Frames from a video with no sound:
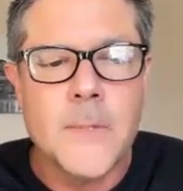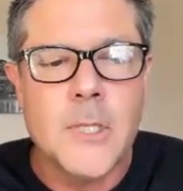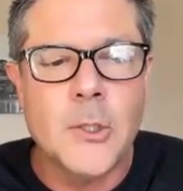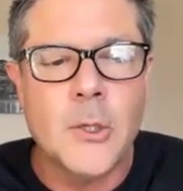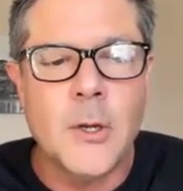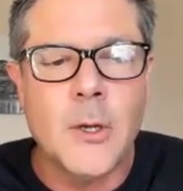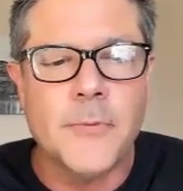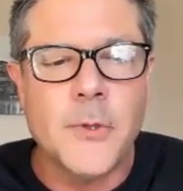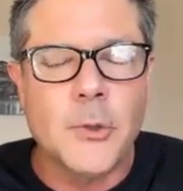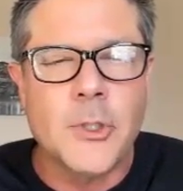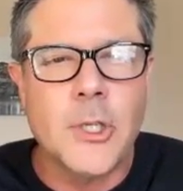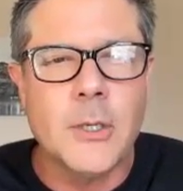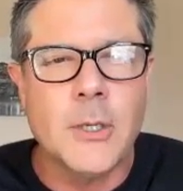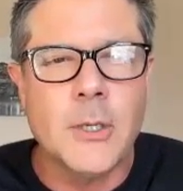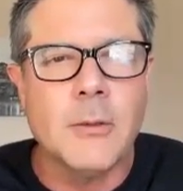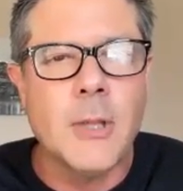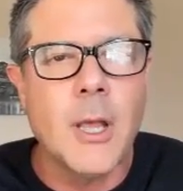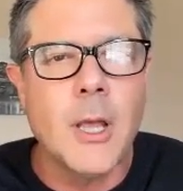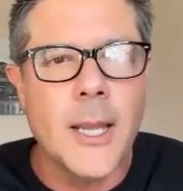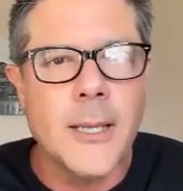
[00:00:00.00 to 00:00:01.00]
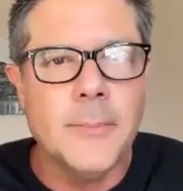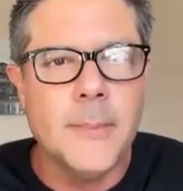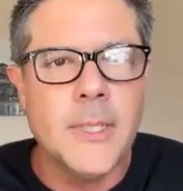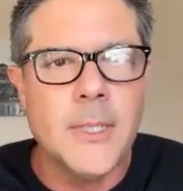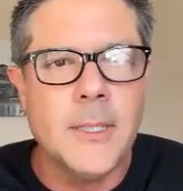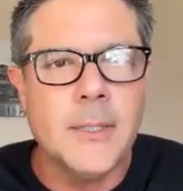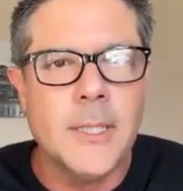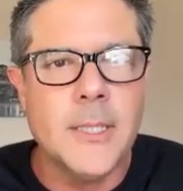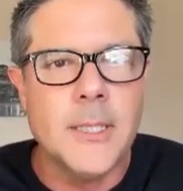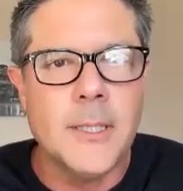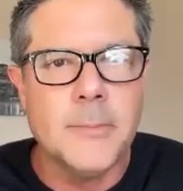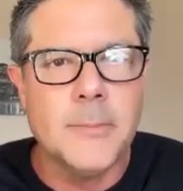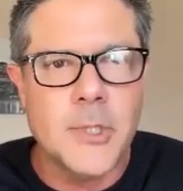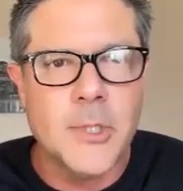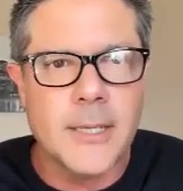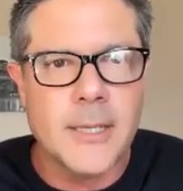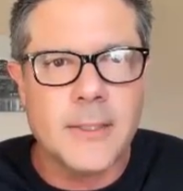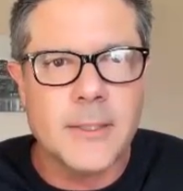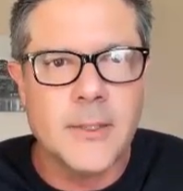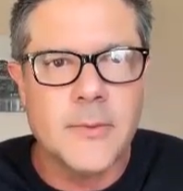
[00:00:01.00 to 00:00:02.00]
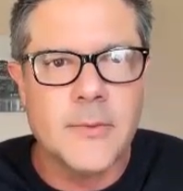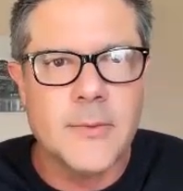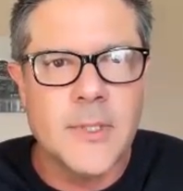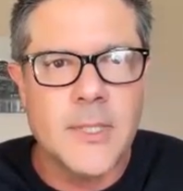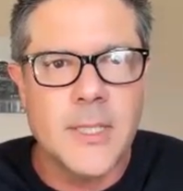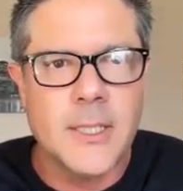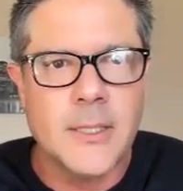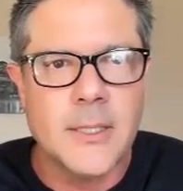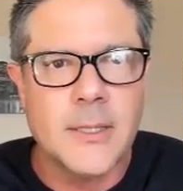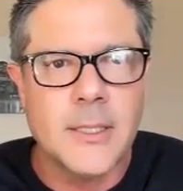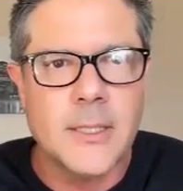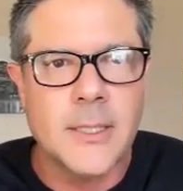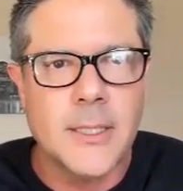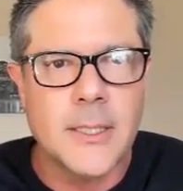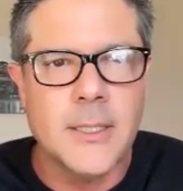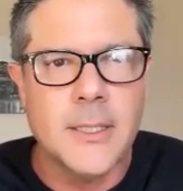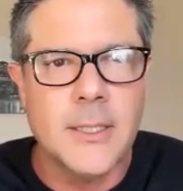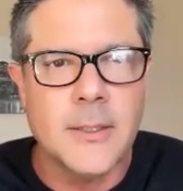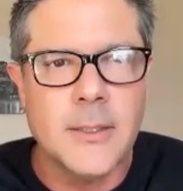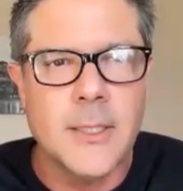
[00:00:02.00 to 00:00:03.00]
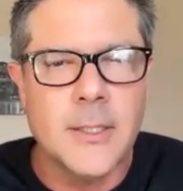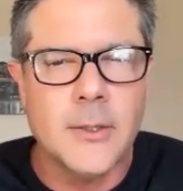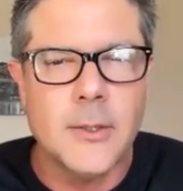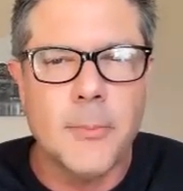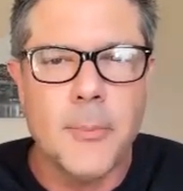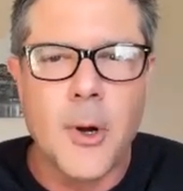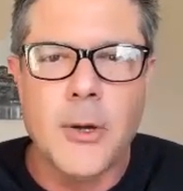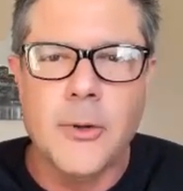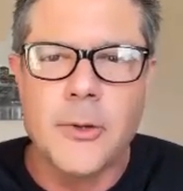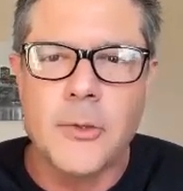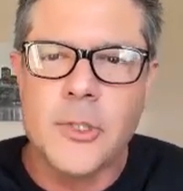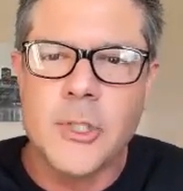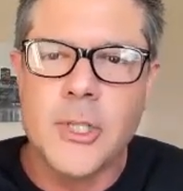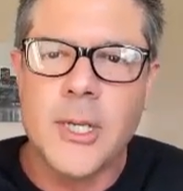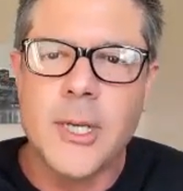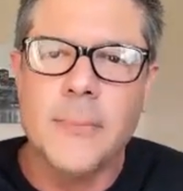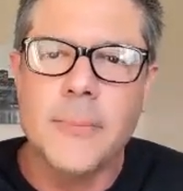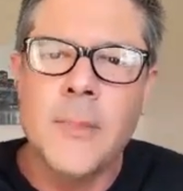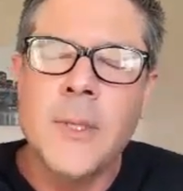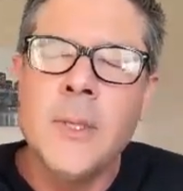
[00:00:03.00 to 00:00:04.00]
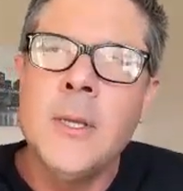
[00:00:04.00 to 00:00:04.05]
if there's good alignment in the objectives and in the partnership.